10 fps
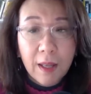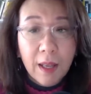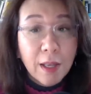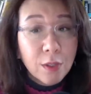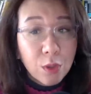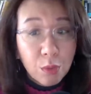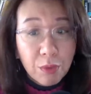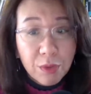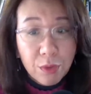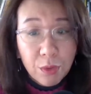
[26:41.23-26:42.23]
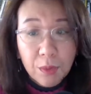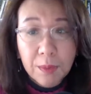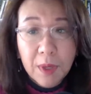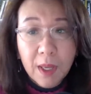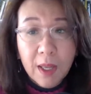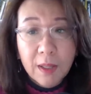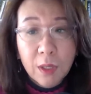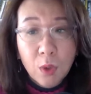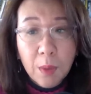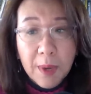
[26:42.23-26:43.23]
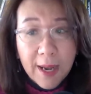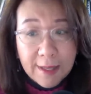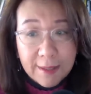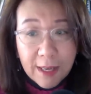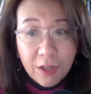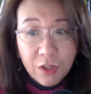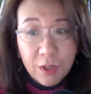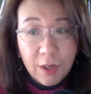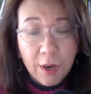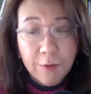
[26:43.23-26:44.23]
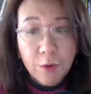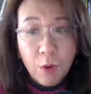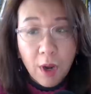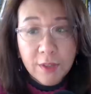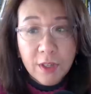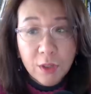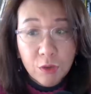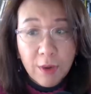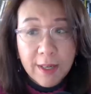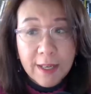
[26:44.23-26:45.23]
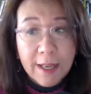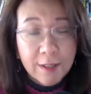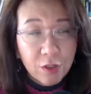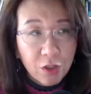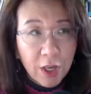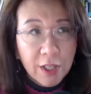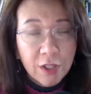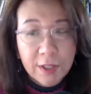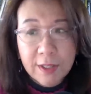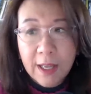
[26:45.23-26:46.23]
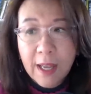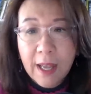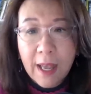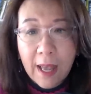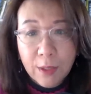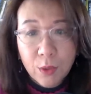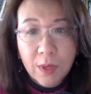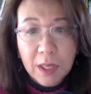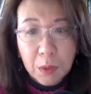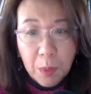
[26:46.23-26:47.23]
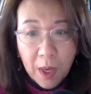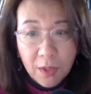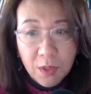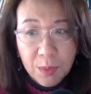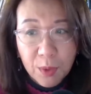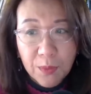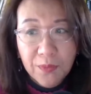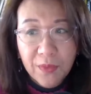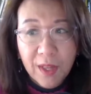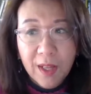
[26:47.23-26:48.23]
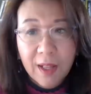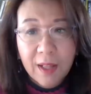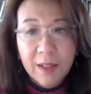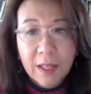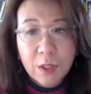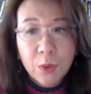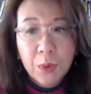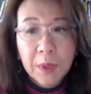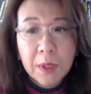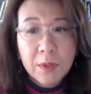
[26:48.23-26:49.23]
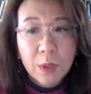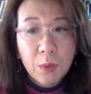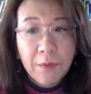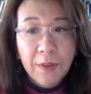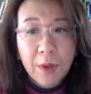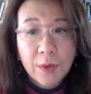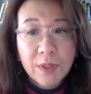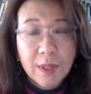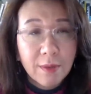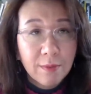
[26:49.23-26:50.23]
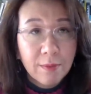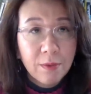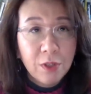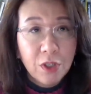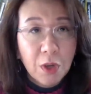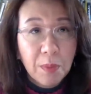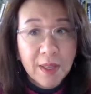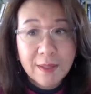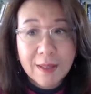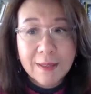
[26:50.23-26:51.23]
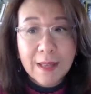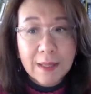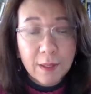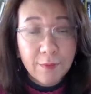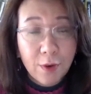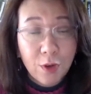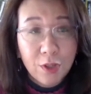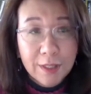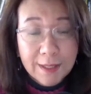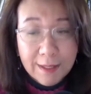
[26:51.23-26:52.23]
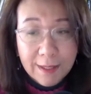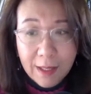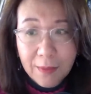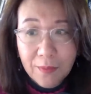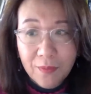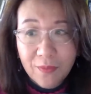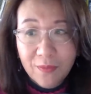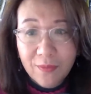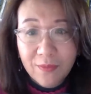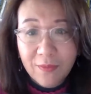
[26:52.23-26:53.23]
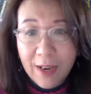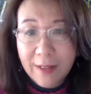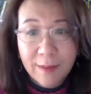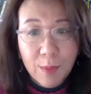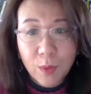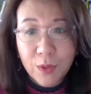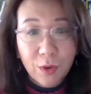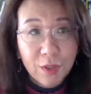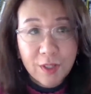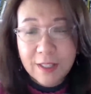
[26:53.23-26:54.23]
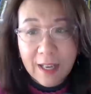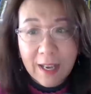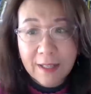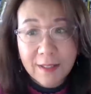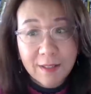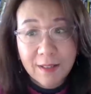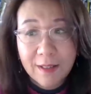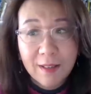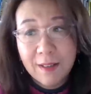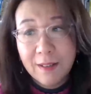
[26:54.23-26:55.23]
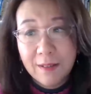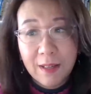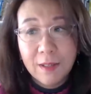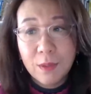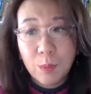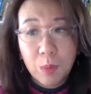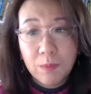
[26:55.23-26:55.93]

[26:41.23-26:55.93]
is to resume the normalization of cross-strait exchanges as soon as possible. This quote reveals Xi Jinping's sense of urgency, right? The most urgent task is